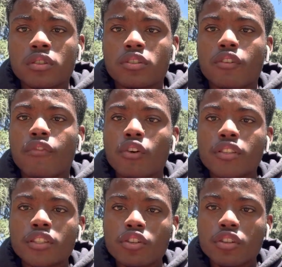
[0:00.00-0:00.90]
So
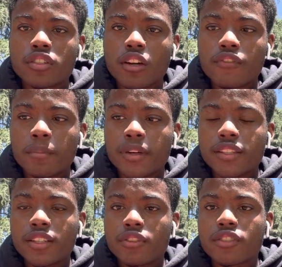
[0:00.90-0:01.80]
focus on yourself and
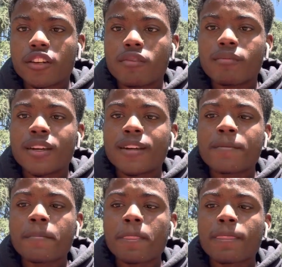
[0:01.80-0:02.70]
better yourself,
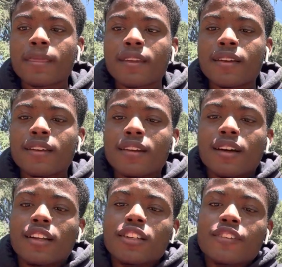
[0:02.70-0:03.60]

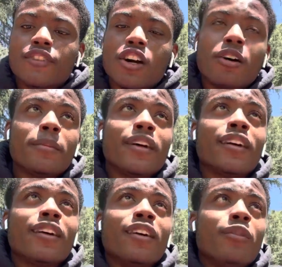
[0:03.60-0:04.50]
man. I love y'all,
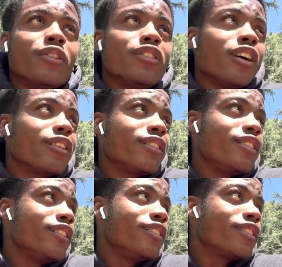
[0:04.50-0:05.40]
man. I want y'all to
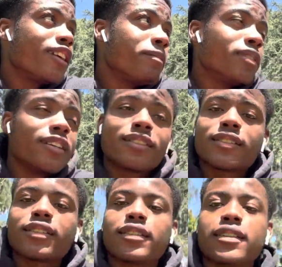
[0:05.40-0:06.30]
continue to stay blessed.
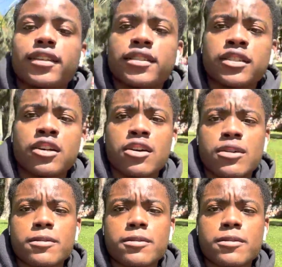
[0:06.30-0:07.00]
And I'll see y'all.